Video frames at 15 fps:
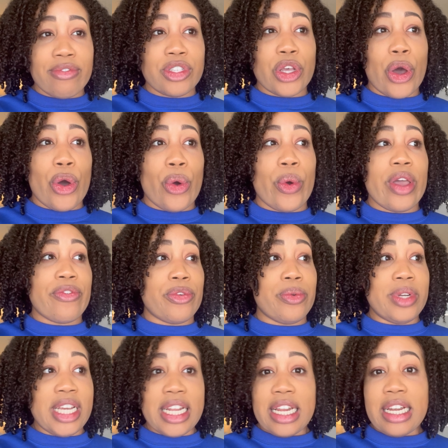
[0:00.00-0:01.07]
so if you
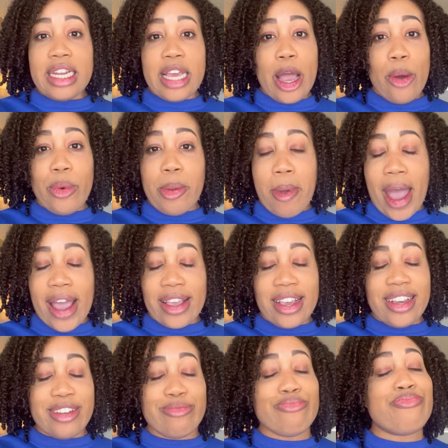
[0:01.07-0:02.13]
need any help with
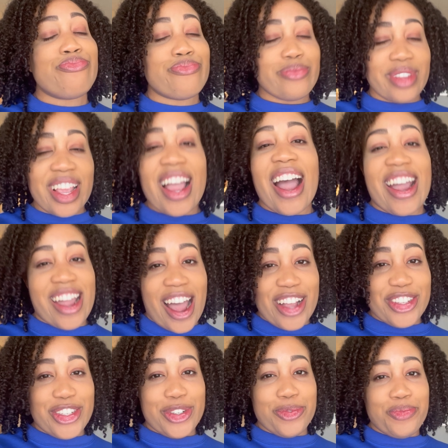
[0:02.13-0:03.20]
packing, I
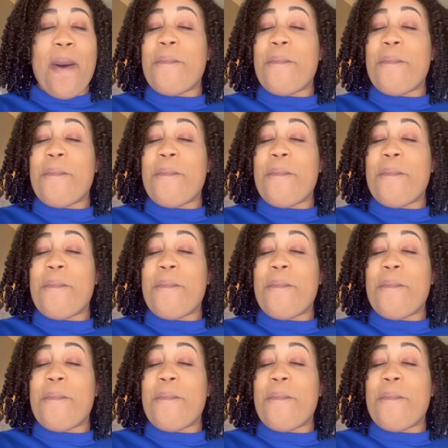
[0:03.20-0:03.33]
got you.